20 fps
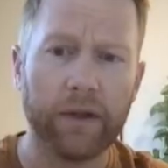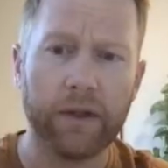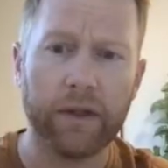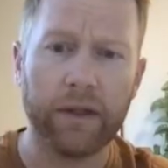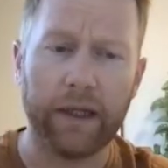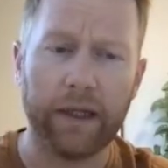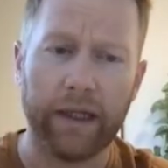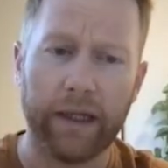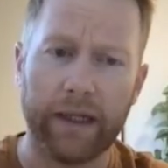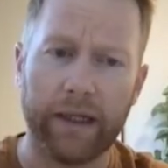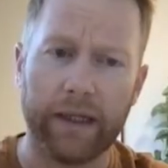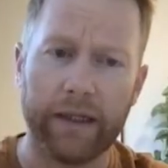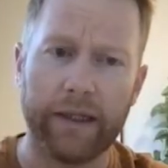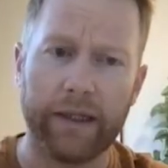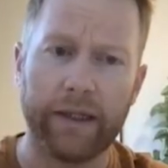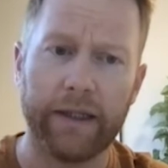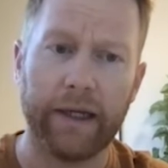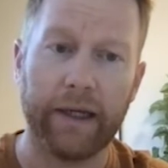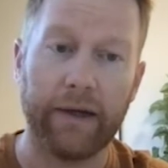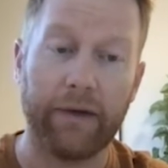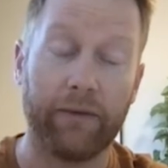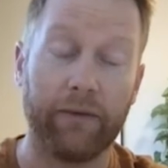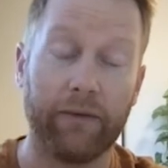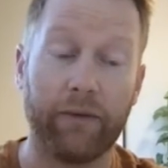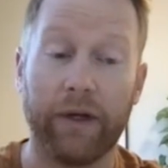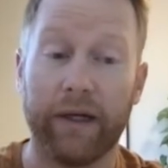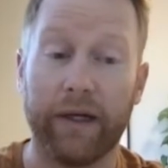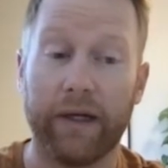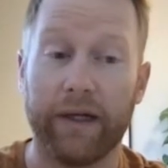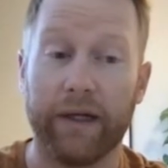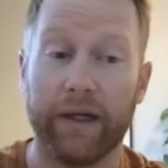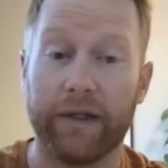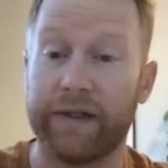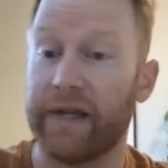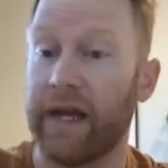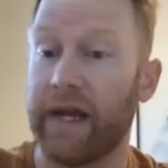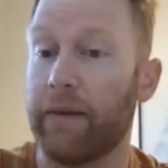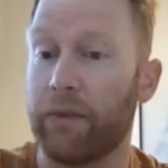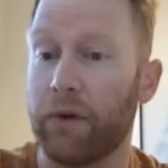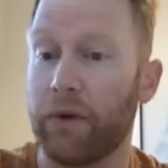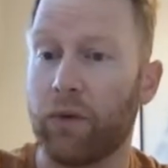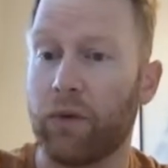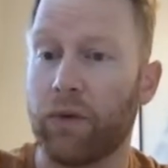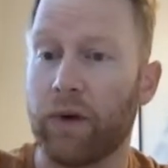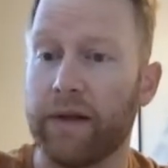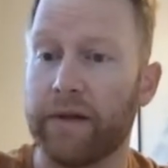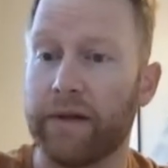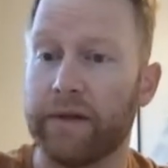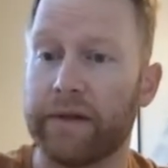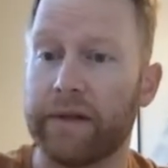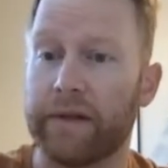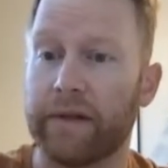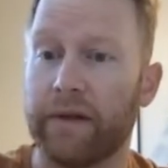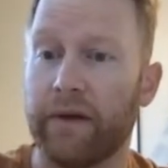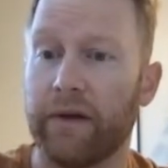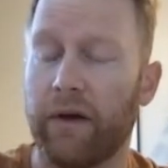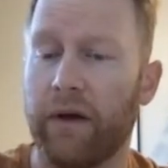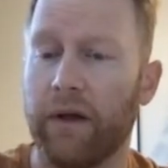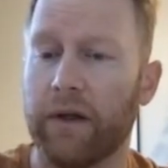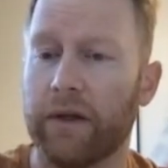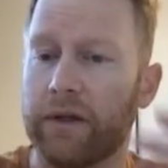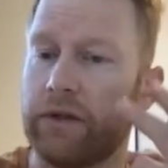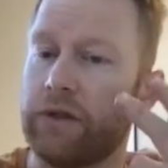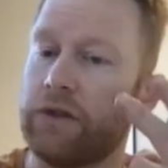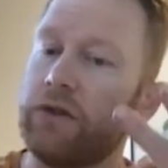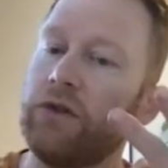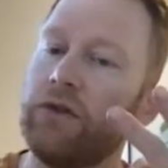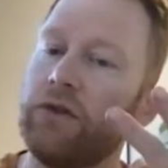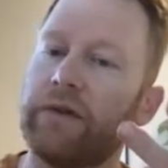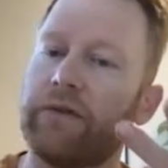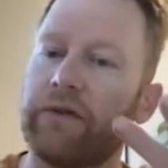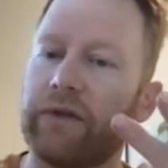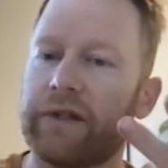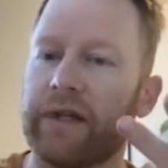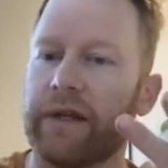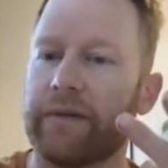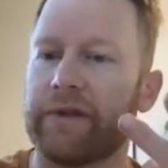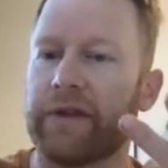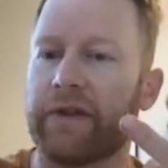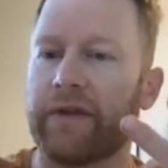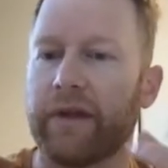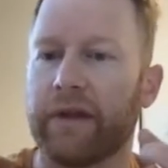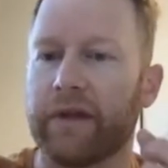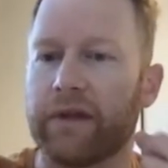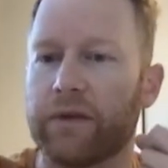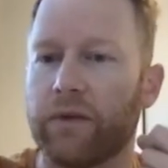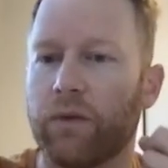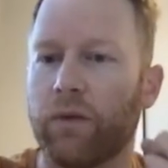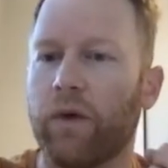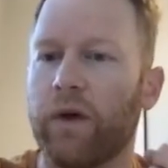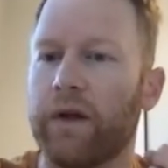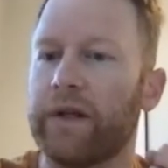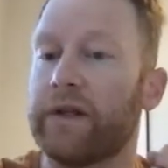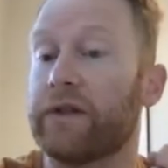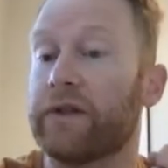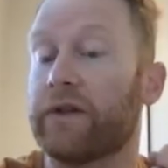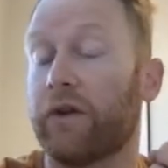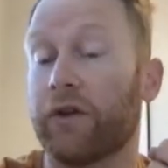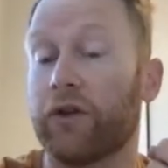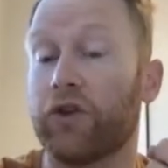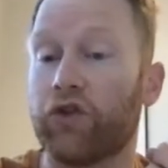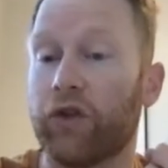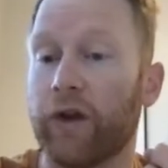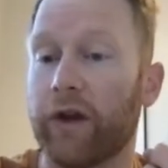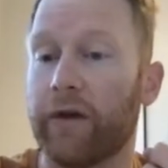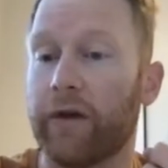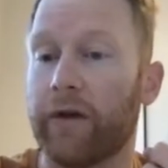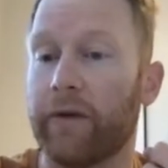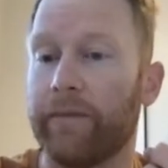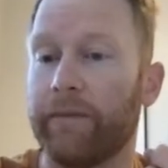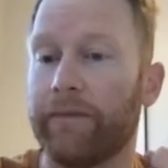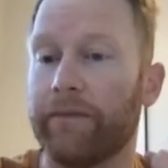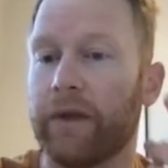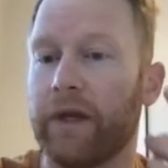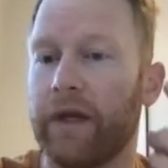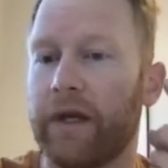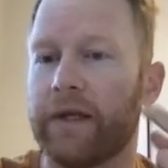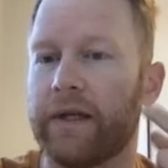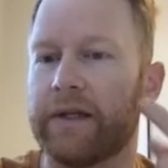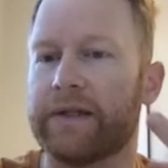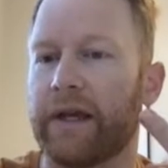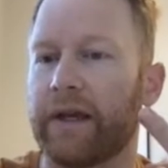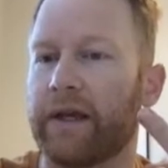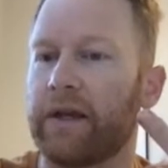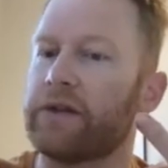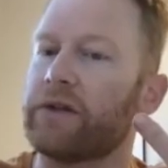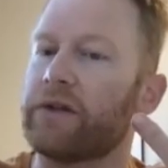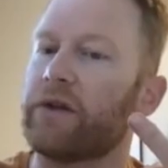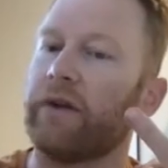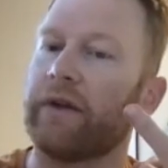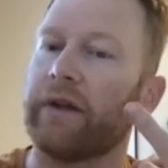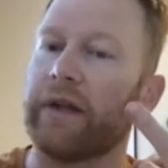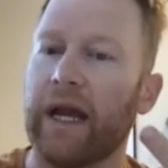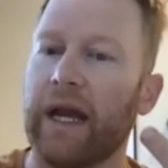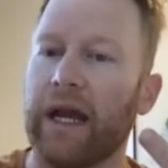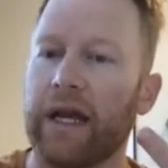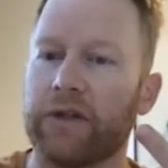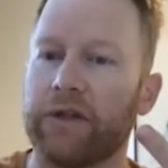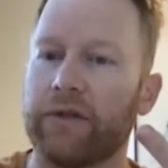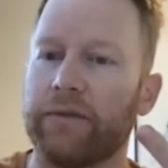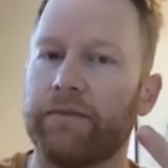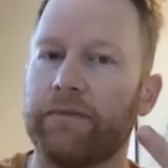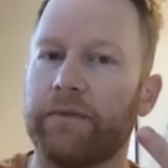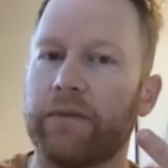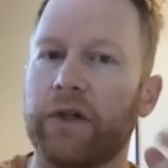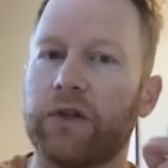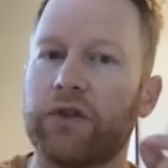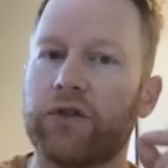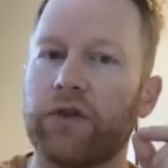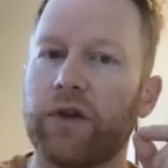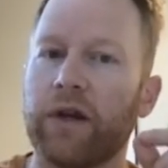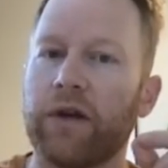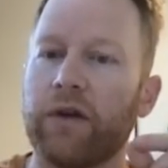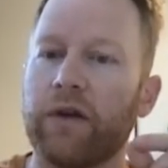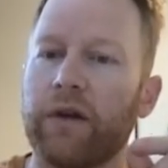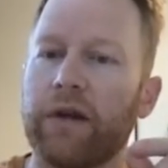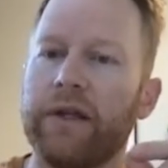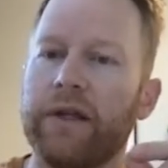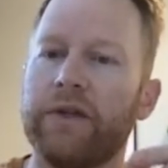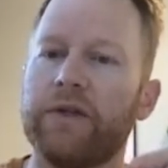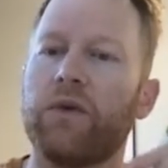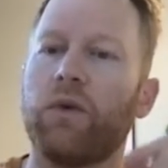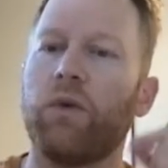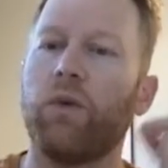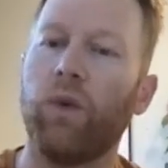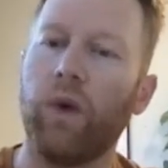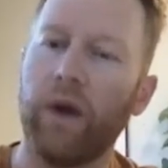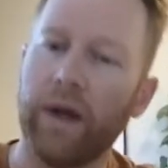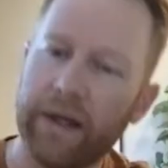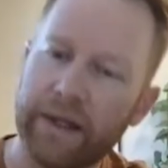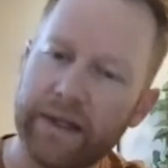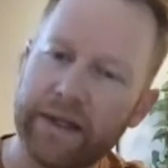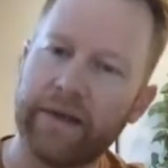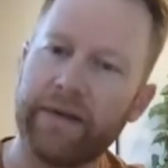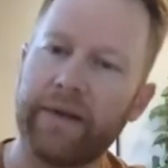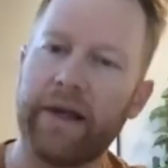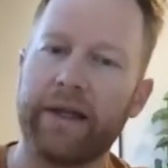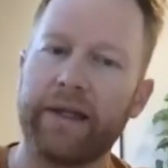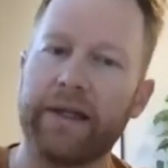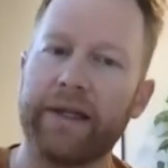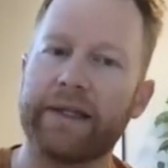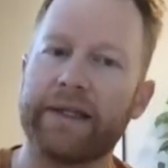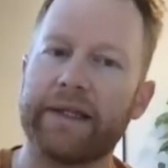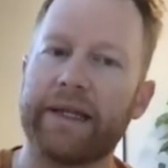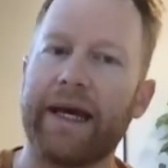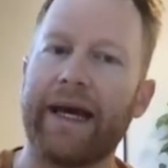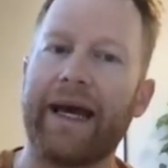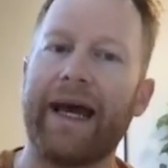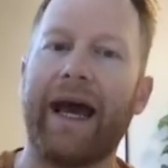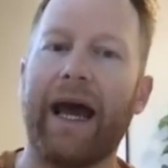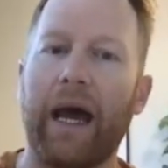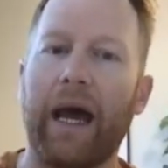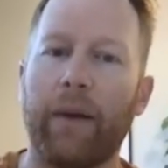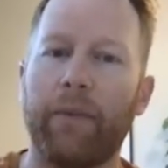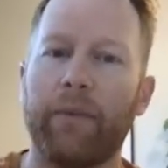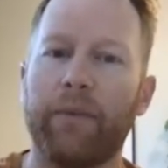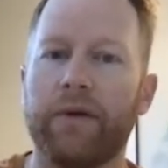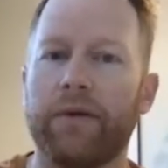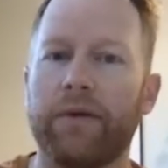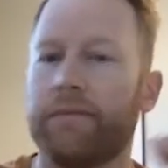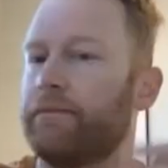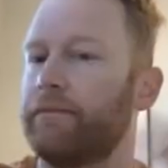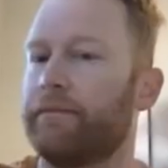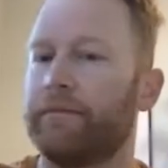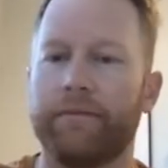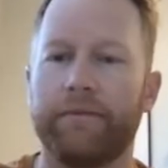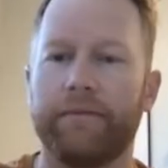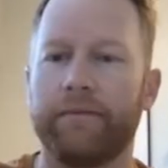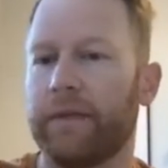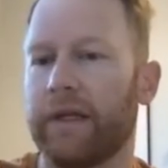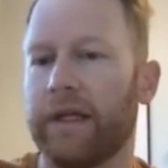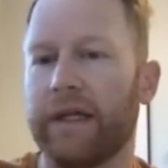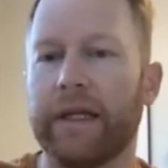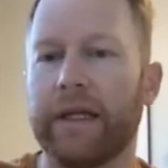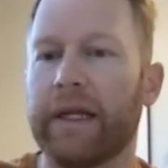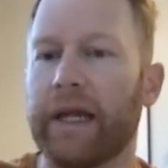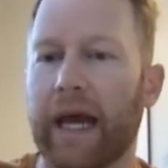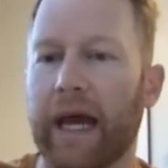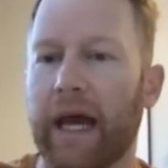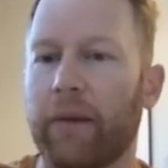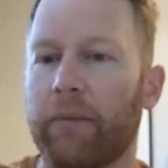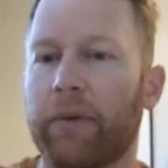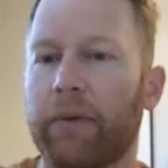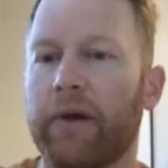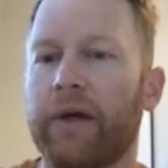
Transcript: Zapier runs on two different types of things. One is called a trigger. Second is called an action. A trigger is what is it that needs to happen in an app